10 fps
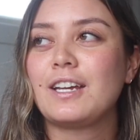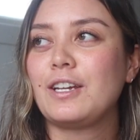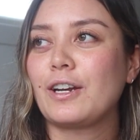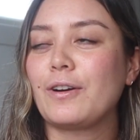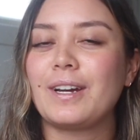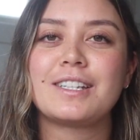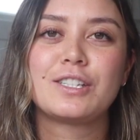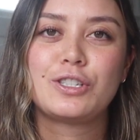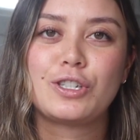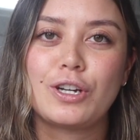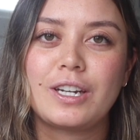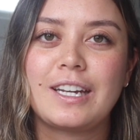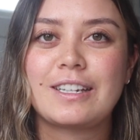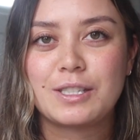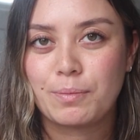You know, it's a
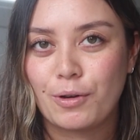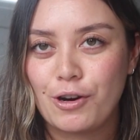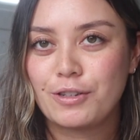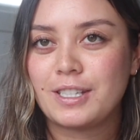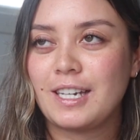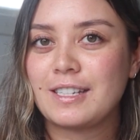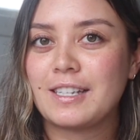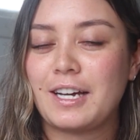journey, it's a process.